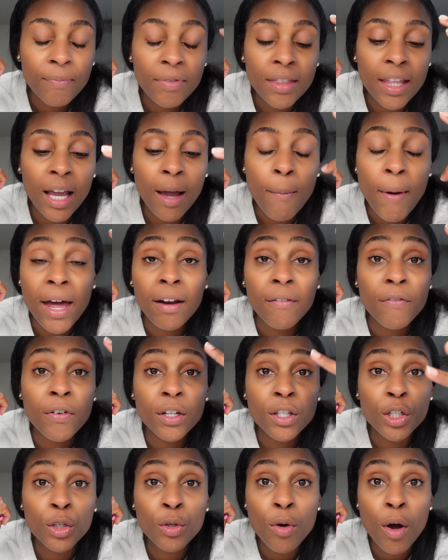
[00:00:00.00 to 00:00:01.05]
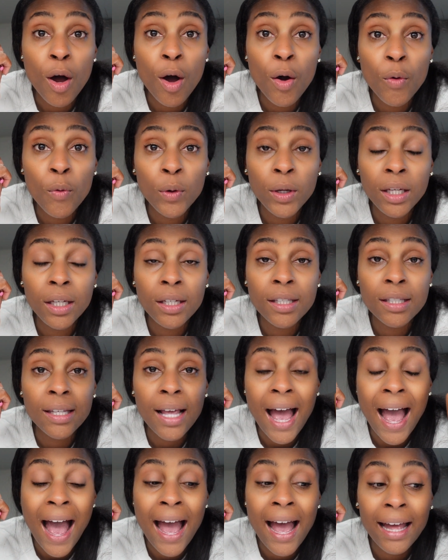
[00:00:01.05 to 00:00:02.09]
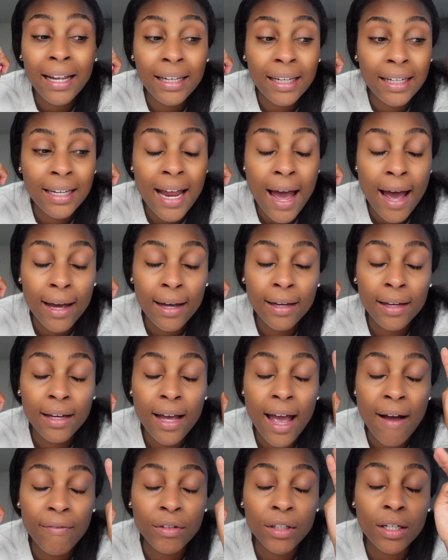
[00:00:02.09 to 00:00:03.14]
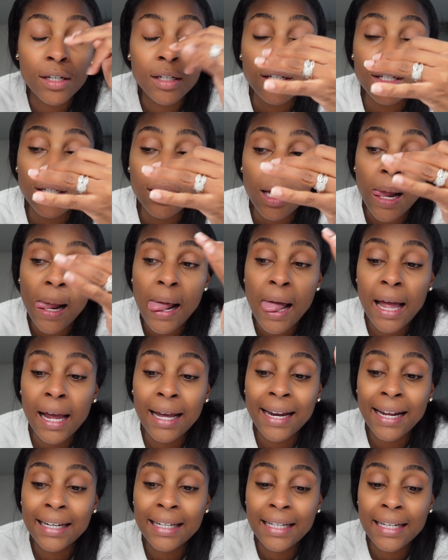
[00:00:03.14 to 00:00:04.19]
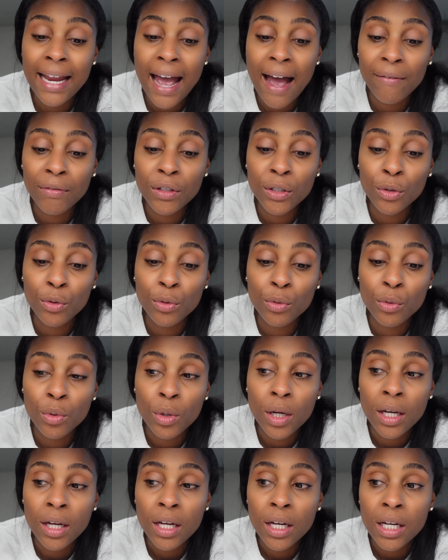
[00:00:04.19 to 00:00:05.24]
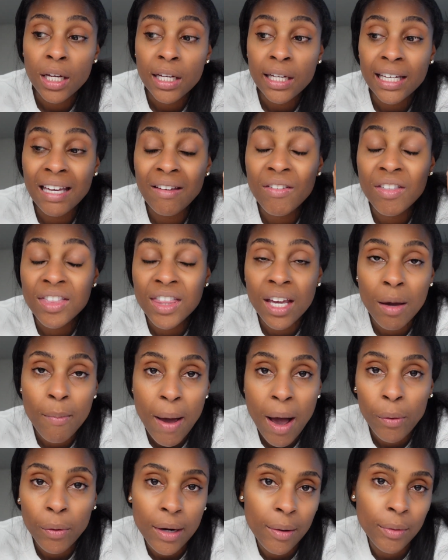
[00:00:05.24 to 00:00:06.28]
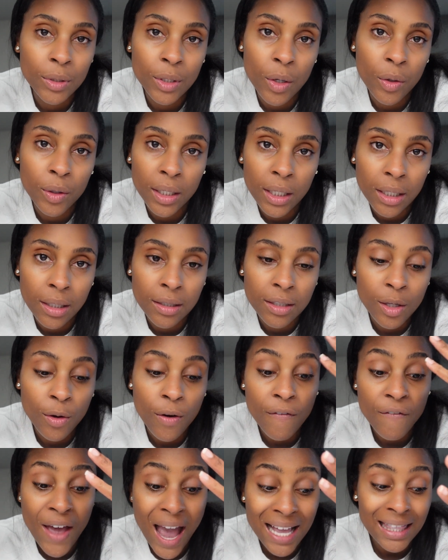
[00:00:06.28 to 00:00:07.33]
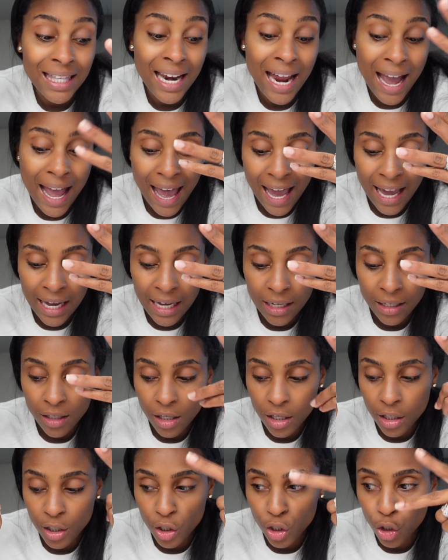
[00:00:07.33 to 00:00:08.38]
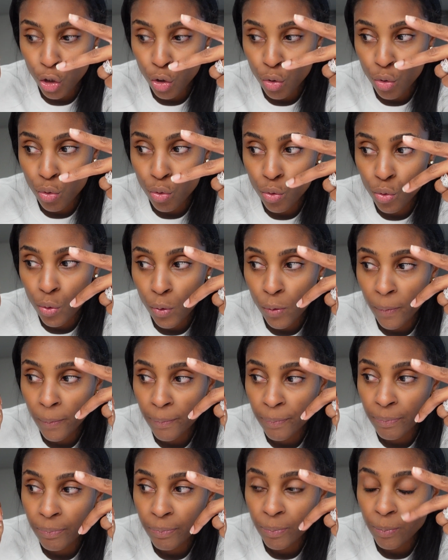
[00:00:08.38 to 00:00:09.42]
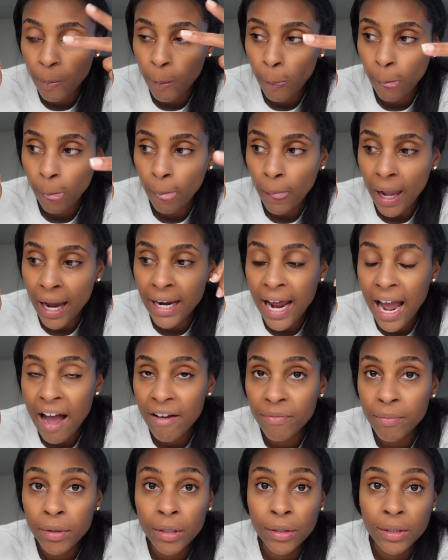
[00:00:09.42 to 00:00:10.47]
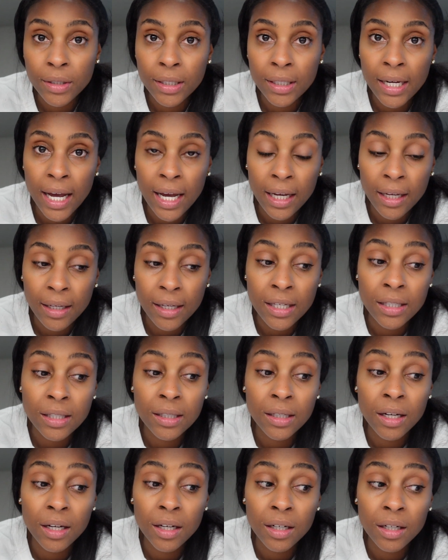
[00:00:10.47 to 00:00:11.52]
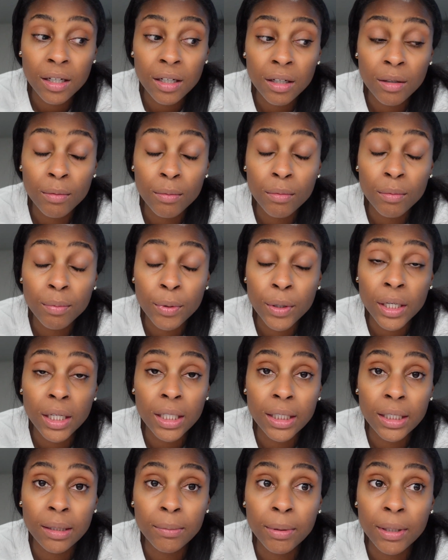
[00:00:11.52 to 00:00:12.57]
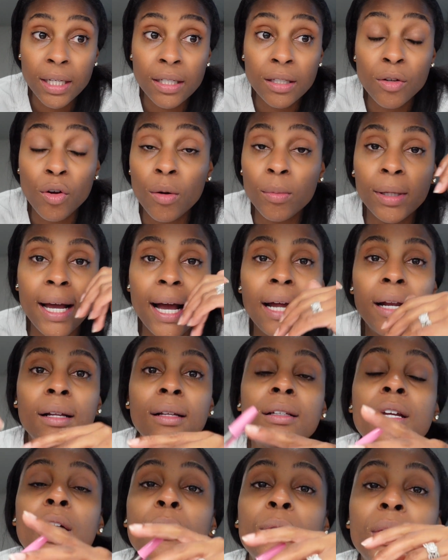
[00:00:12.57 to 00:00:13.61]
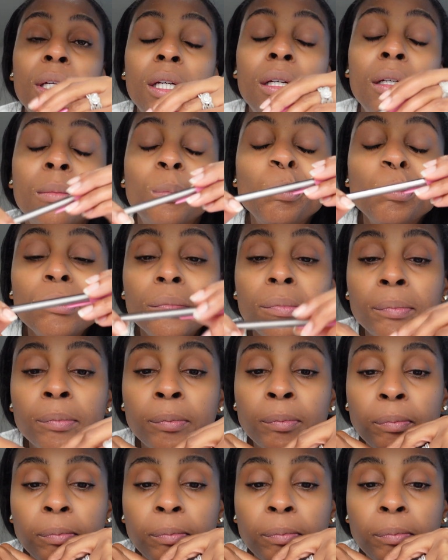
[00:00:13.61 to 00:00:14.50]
Think about it, for two whole weeks, I did not have to cook and I didn't have to even think about what I was gonna eat. So the fact that I ate two and a half meals today is pretty good because normally I don't eat.